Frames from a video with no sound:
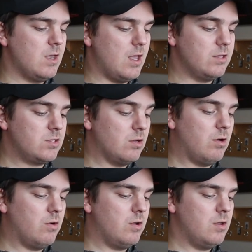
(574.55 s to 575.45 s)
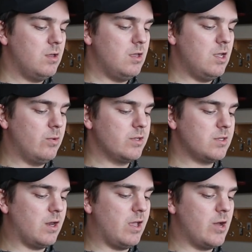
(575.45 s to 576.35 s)
And so it was
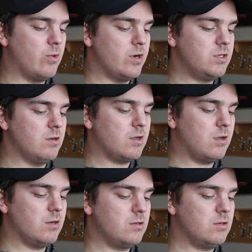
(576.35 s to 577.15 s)
that Edward took